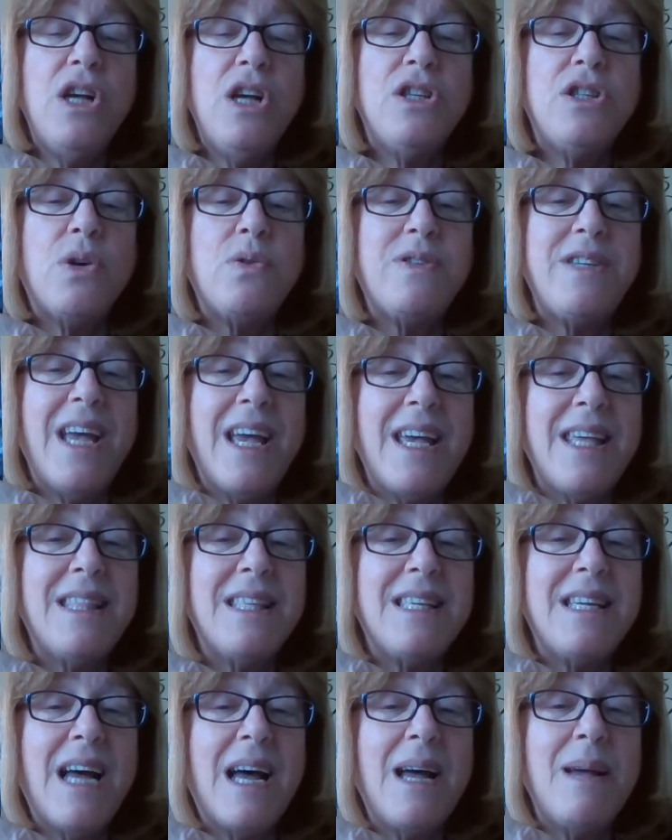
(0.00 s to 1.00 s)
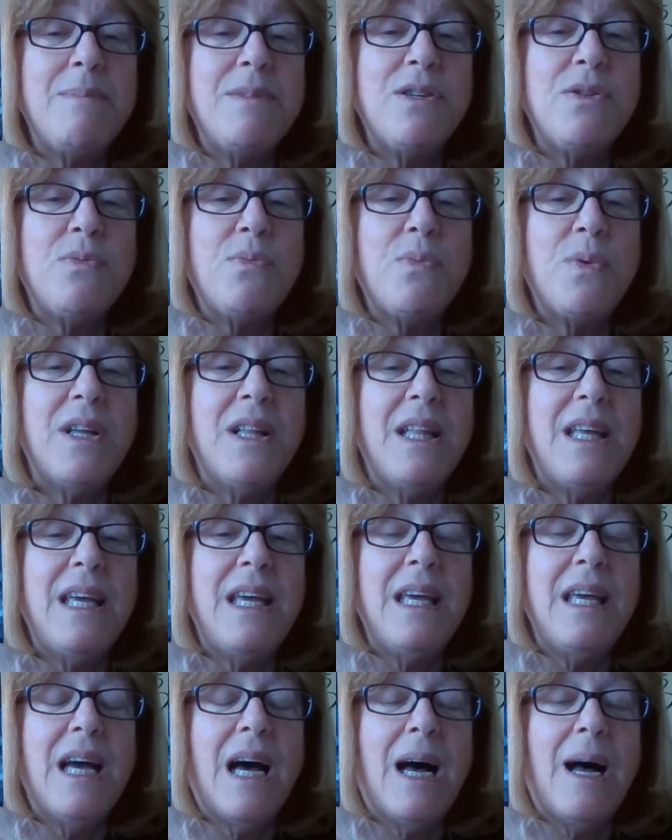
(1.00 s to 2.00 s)
So take the time to
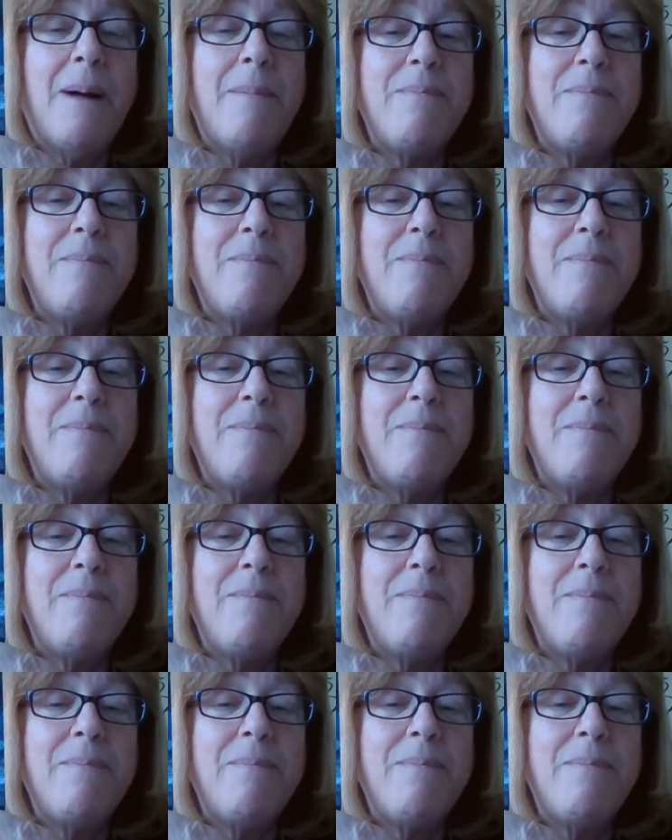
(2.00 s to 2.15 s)
really